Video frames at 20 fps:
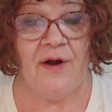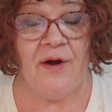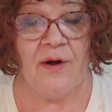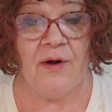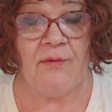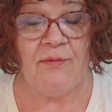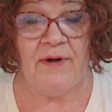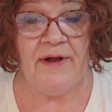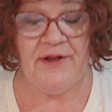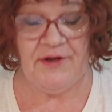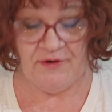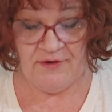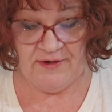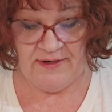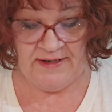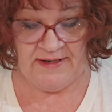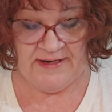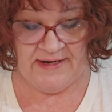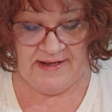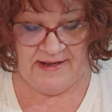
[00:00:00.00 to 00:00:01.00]
or what you're going
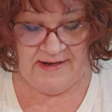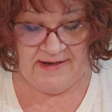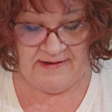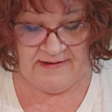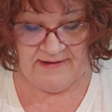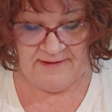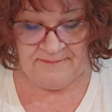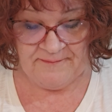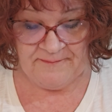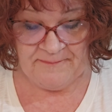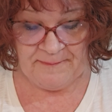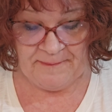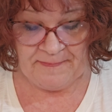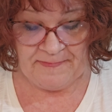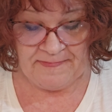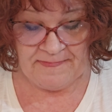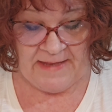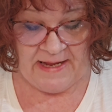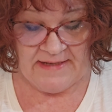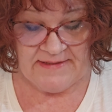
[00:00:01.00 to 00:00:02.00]
to need.
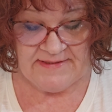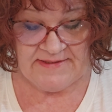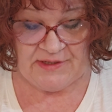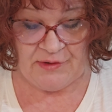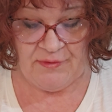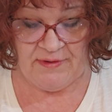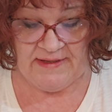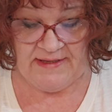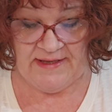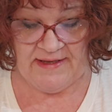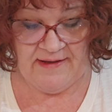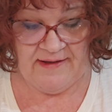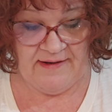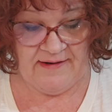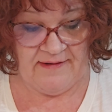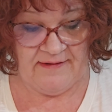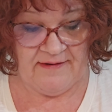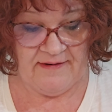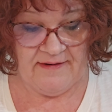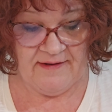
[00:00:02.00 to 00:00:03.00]
So again,
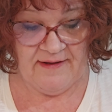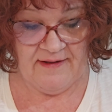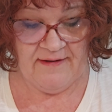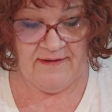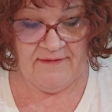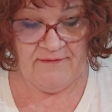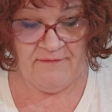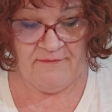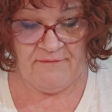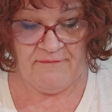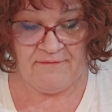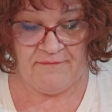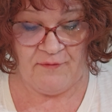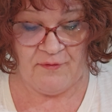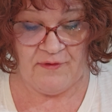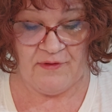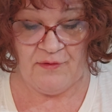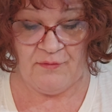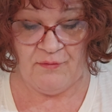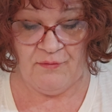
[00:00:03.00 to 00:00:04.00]

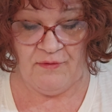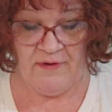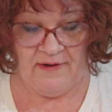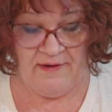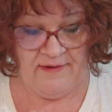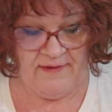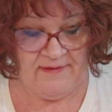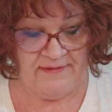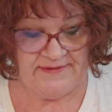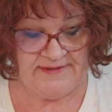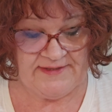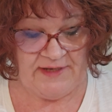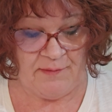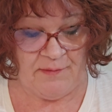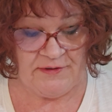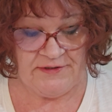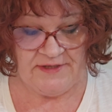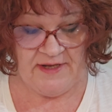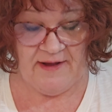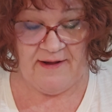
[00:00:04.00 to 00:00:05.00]
for the
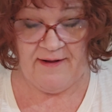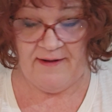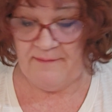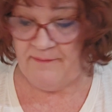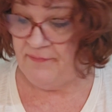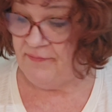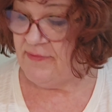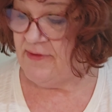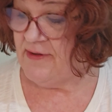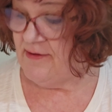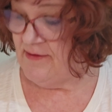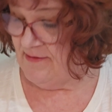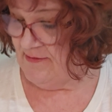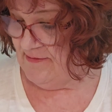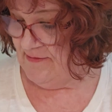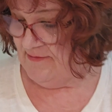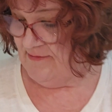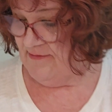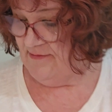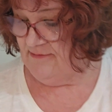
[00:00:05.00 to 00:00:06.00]
summertime,
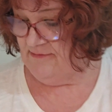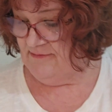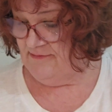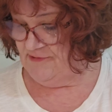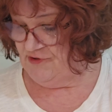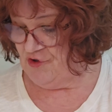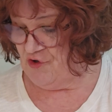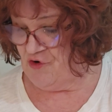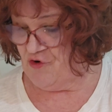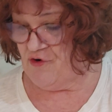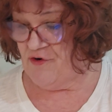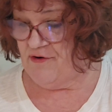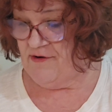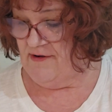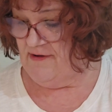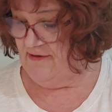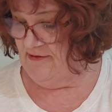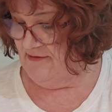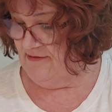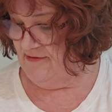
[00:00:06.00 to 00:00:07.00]
turn
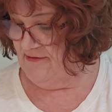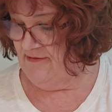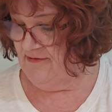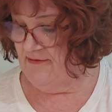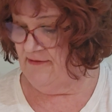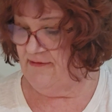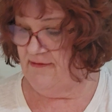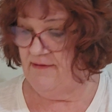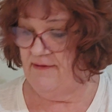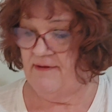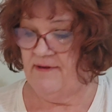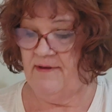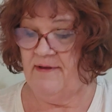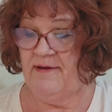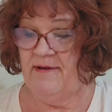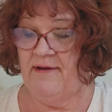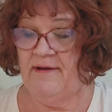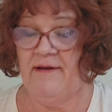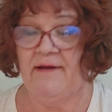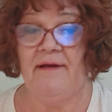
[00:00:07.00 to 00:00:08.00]

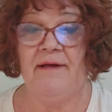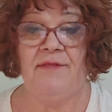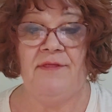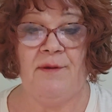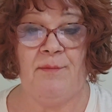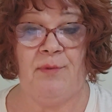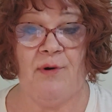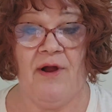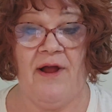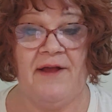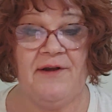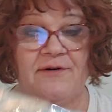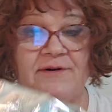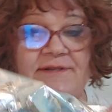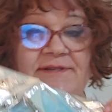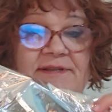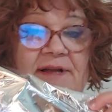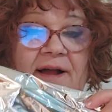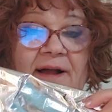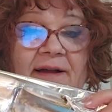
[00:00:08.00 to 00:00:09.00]
the brighter
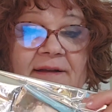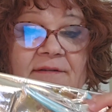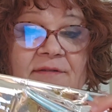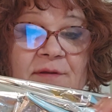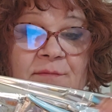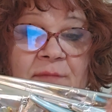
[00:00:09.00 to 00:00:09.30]
side of the